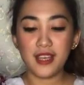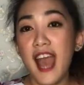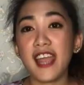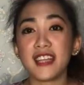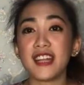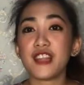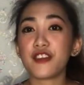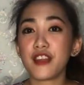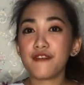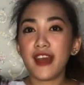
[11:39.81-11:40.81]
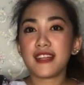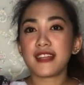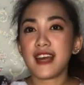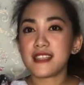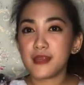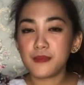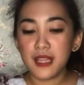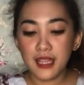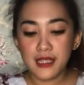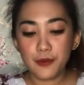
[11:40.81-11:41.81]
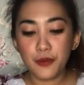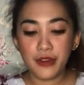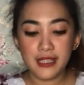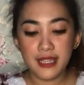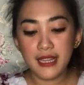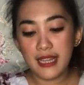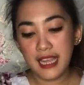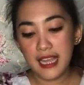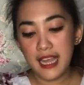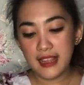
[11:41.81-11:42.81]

I attended their event at SM City Cebu recently,